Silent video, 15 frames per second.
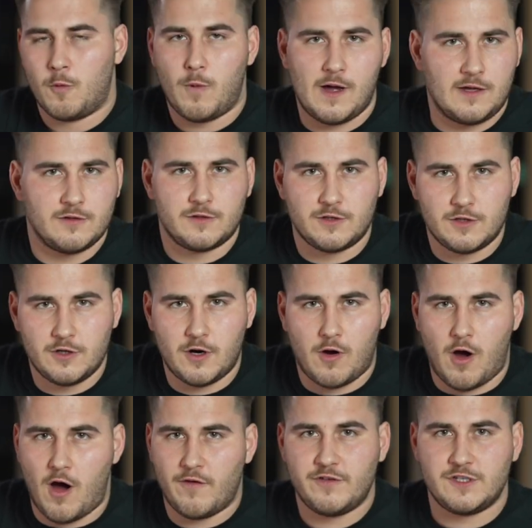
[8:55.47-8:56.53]
well,
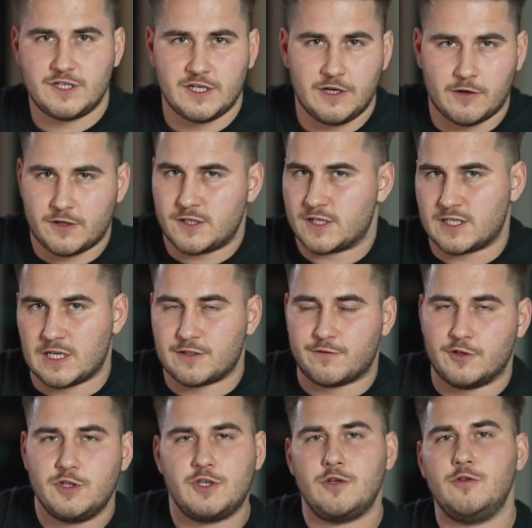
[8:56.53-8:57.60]
obviously you're a
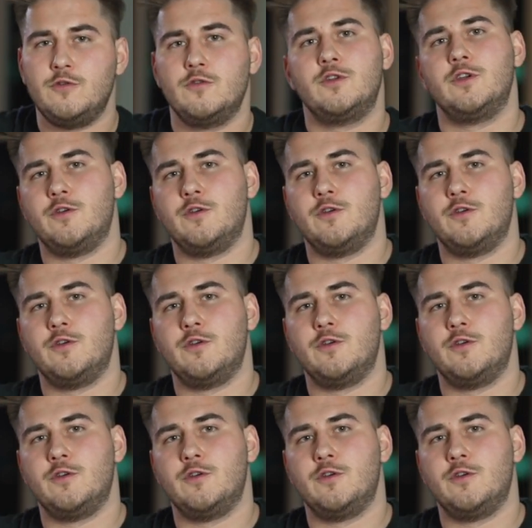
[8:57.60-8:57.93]
successful dude,